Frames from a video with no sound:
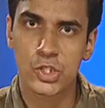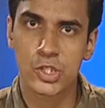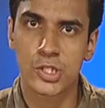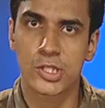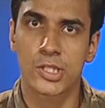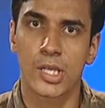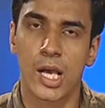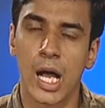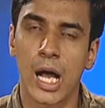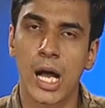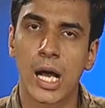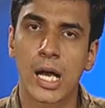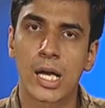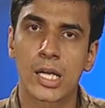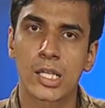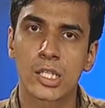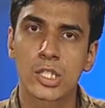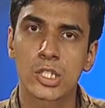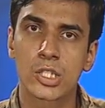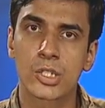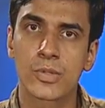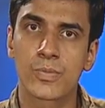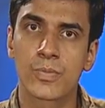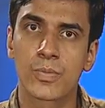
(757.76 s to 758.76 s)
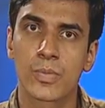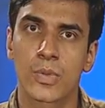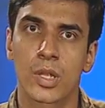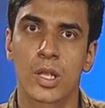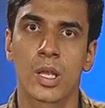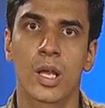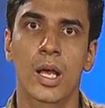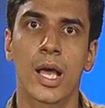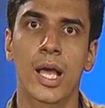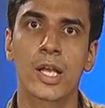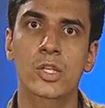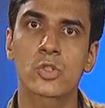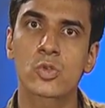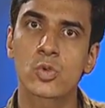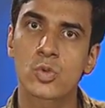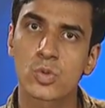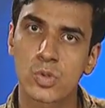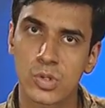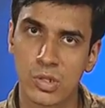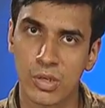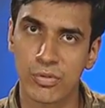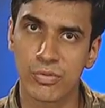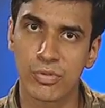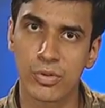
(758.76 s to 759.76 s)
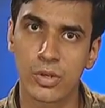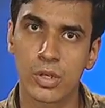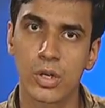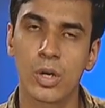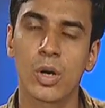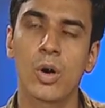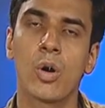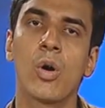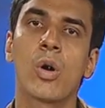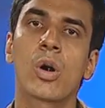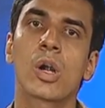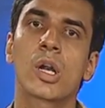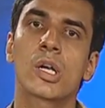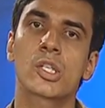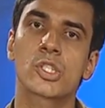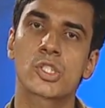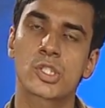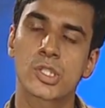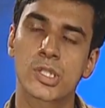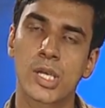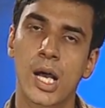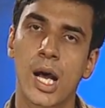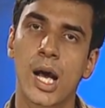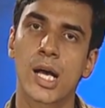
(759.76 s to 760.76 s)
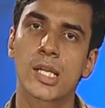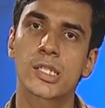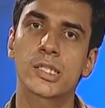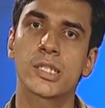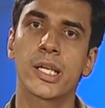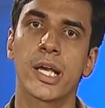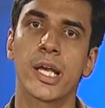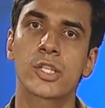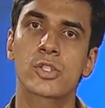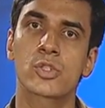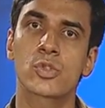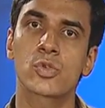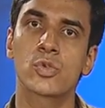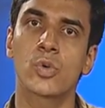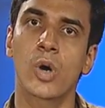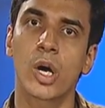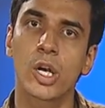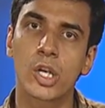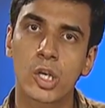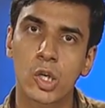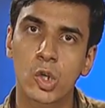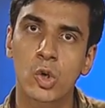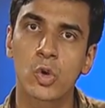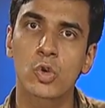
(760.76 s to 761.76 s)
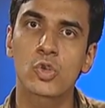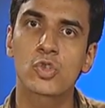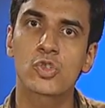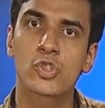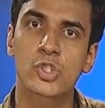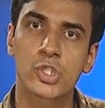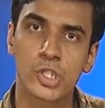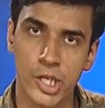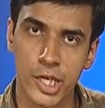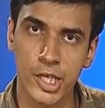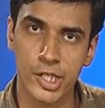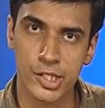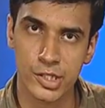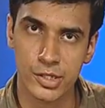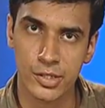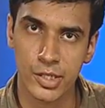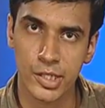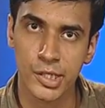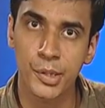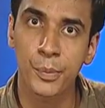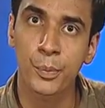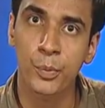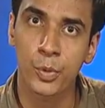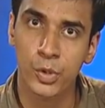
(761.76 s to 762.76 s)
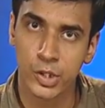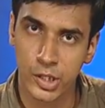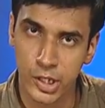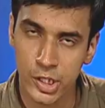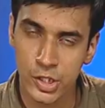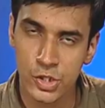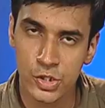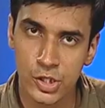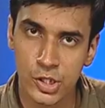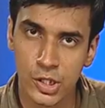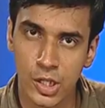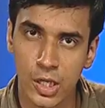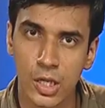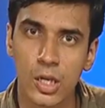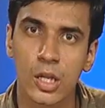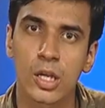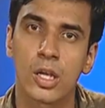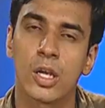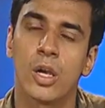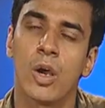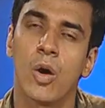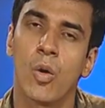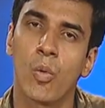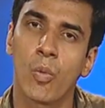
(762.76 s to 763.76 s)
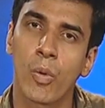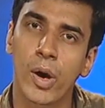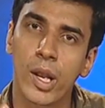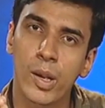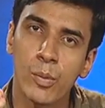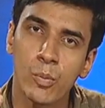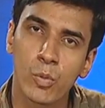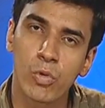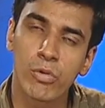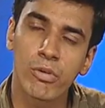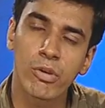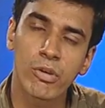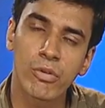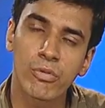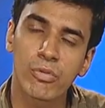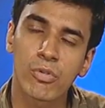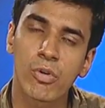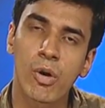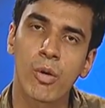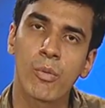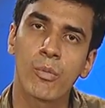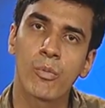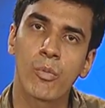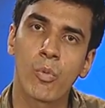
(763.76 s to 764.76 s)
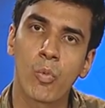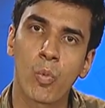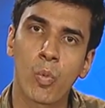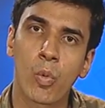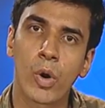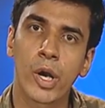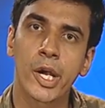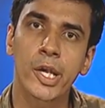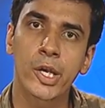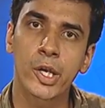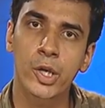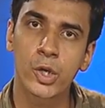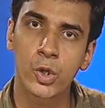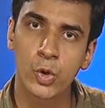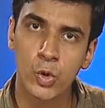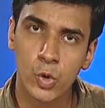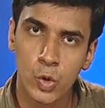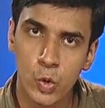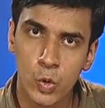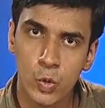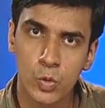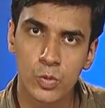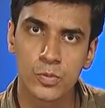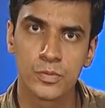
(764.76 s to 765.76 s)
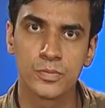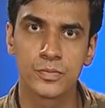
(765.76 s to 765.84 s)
charge has to suffer, or a charge has to undergo change in the potential while moving from 1 to 2.